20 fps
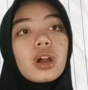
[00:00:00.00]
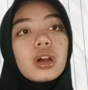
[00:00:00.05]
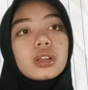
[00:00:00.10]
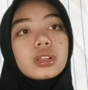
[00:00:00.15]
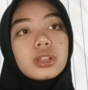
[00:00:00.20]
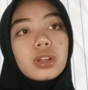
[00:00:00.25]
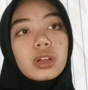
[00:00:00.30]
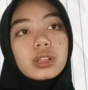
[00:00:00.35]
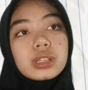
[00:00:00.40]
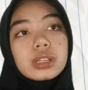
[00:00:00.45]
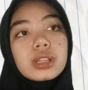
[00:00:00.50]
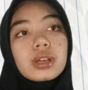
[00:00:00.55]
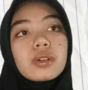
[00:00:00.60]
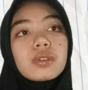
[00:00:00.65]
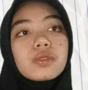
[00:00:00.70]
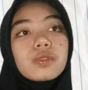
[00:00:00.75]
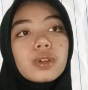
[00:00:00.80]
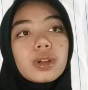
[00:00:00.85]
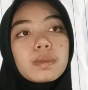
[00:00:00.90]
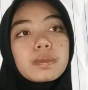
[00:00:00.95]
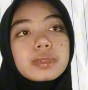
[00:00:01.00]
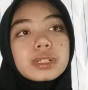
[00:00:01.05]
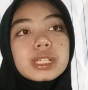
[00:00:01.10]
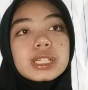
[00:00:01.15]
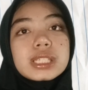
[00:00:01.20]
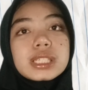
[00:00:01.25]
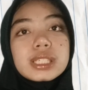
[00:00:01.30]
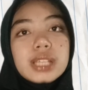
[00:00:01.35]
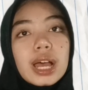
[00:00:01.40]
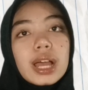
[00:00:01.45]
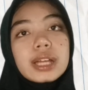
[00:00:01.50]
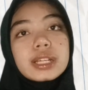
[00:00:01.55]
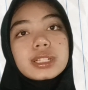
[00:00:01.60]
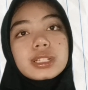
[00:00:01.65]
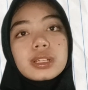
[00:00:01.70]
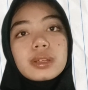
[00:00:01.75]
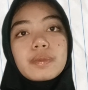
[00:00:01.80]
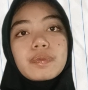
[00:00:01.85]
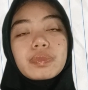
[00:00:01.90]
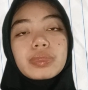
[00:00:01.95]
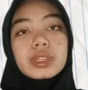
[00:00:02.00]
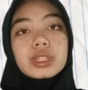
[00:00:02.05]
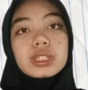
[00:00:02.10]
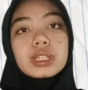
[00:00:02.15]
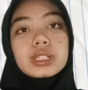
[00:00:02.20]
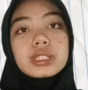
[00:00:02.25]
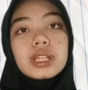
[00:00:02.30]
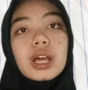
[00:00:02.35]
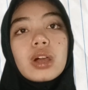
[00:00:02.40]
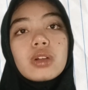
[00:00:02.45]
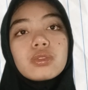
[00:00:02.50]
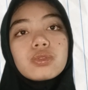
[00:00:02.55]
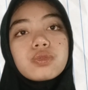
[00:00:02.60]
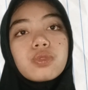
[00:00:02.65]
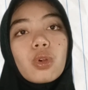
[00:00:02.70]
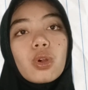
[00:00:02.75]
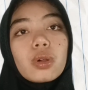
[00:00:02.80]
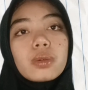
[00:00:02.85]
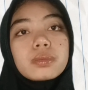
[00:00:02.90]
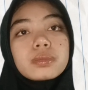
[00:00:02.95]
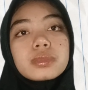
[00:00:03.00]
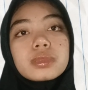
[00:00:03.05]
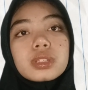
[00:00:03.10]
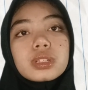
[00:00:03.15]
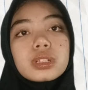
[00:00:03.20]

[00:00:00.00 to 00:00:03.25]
not the verb decide. The noun form